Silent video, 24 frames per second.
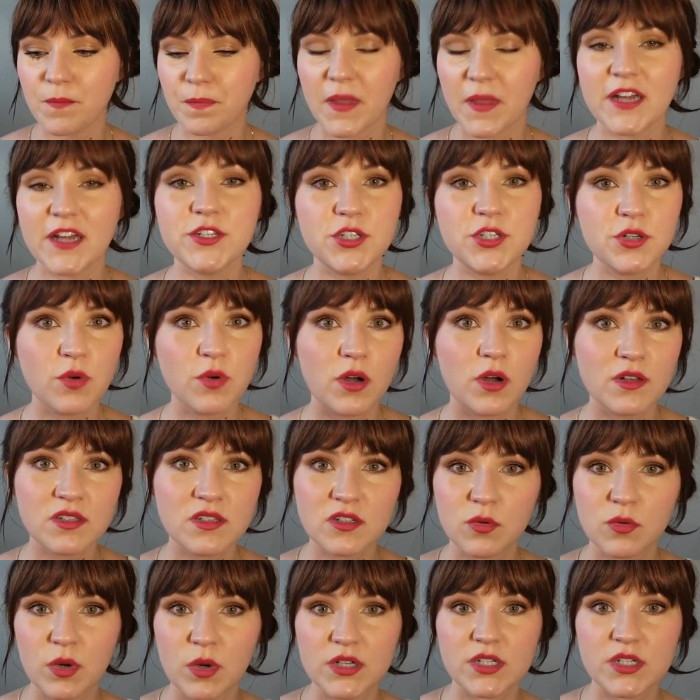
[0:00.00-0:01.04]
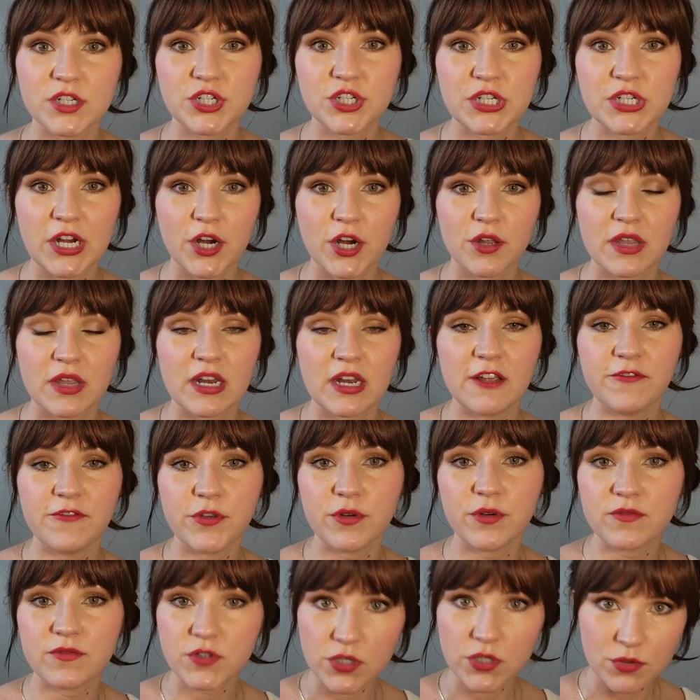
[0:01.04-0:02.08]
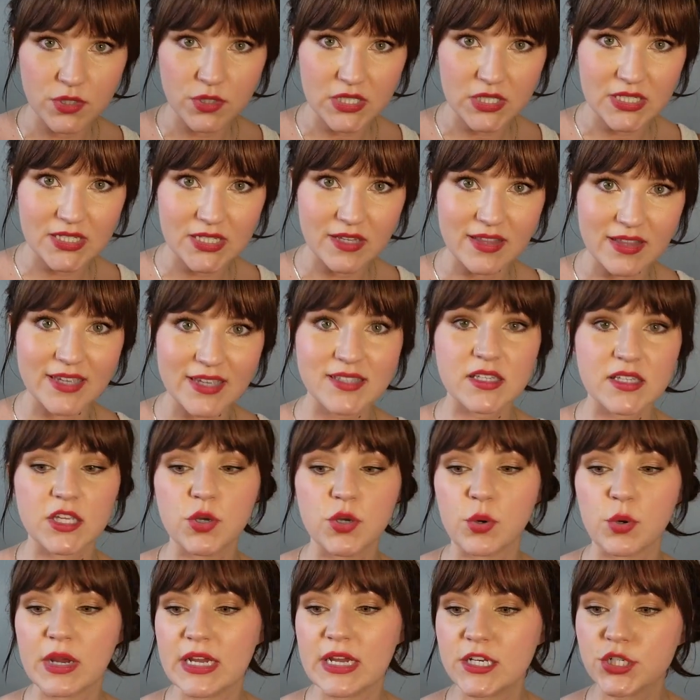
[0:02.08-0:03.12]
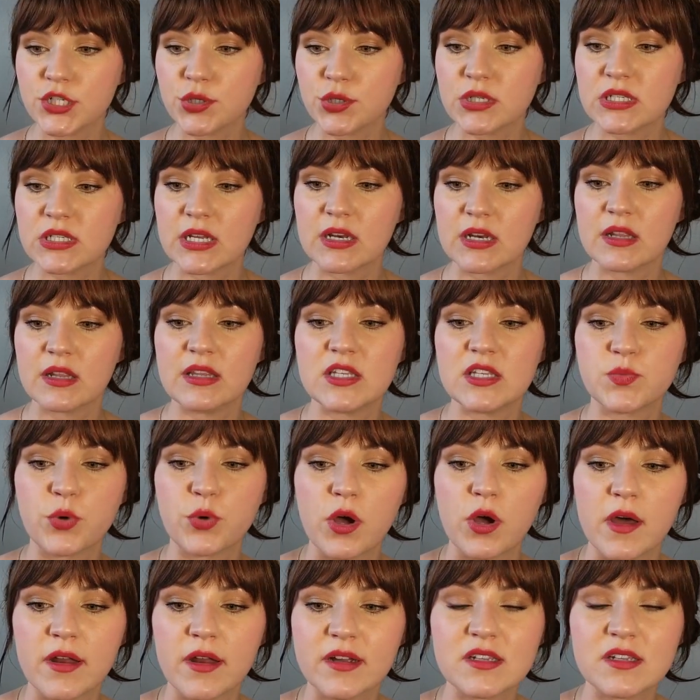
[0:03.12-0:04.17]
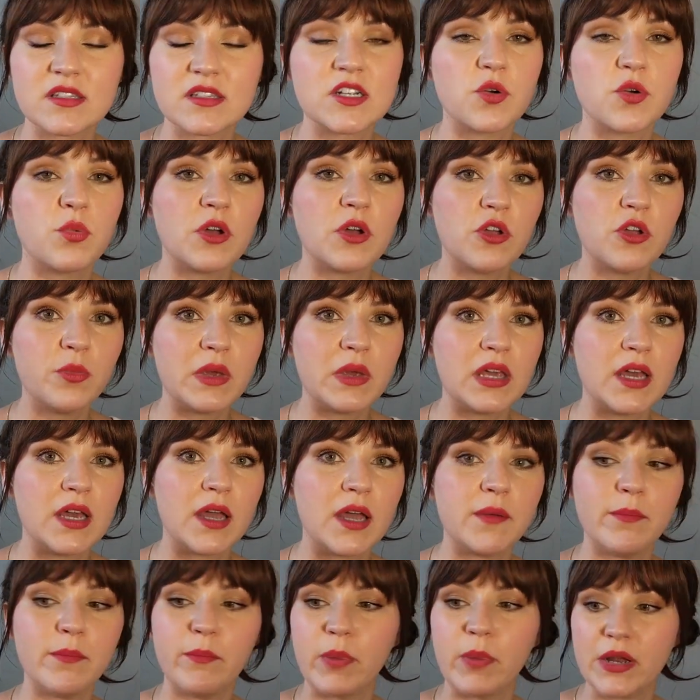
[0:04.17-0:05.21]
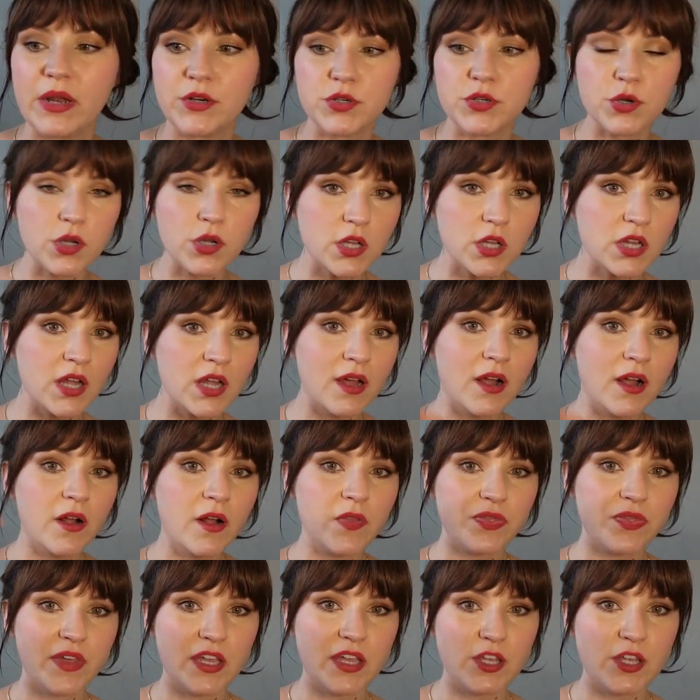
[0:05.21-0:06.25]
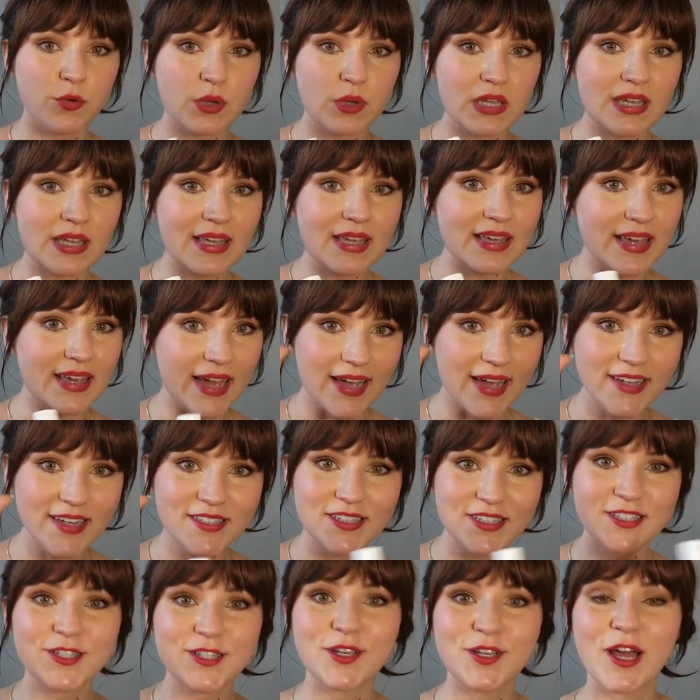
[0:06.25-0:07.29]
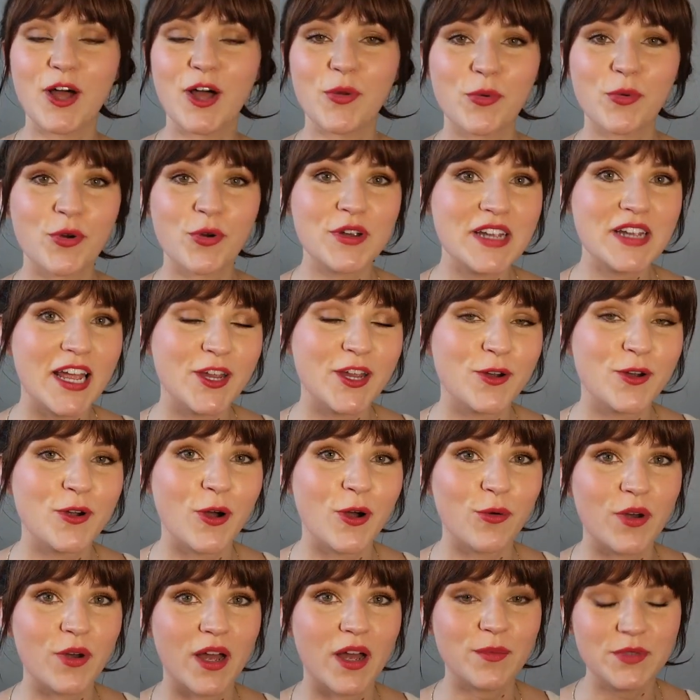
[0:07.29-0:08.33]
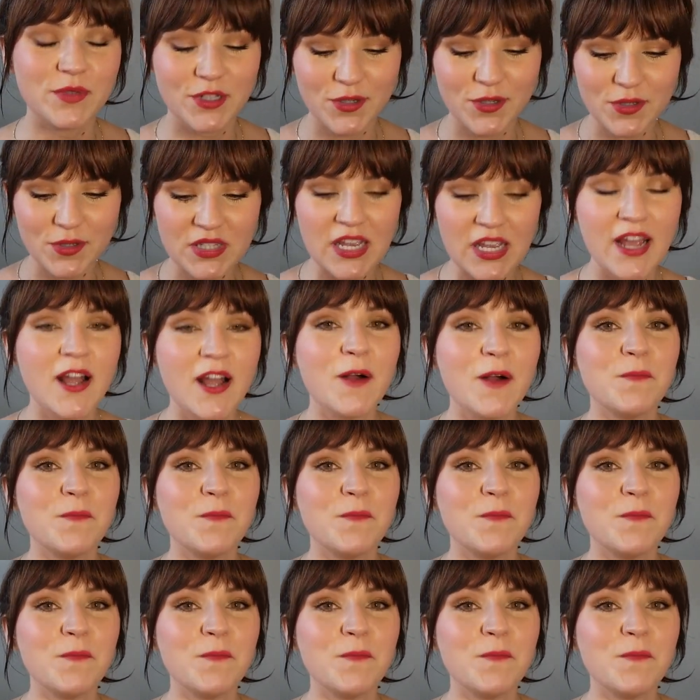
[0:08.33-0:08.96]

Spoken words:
I do also want to share that if you have tuned into this and you are interested in these products, there will be a bundle that you can get to help create your own updos.